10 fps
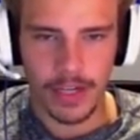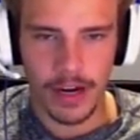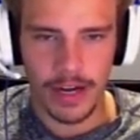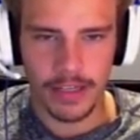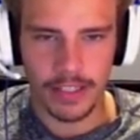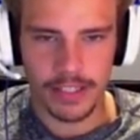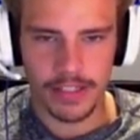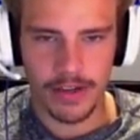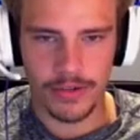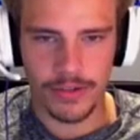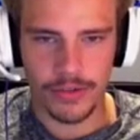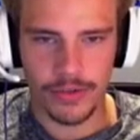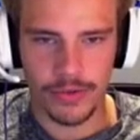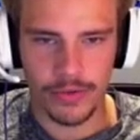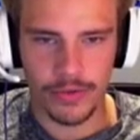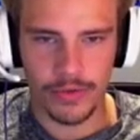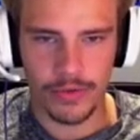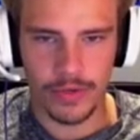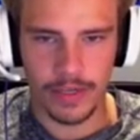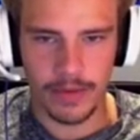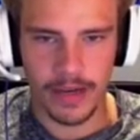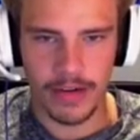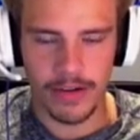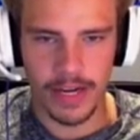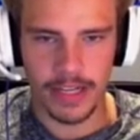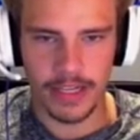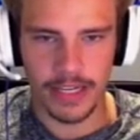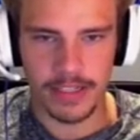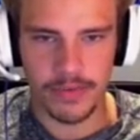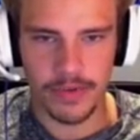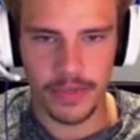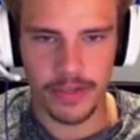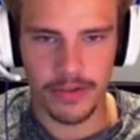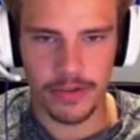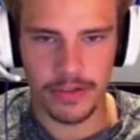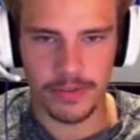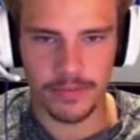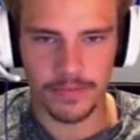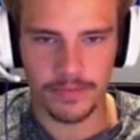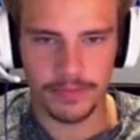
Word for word: All right, let's go to... I'm not on any of the guys I want to be on.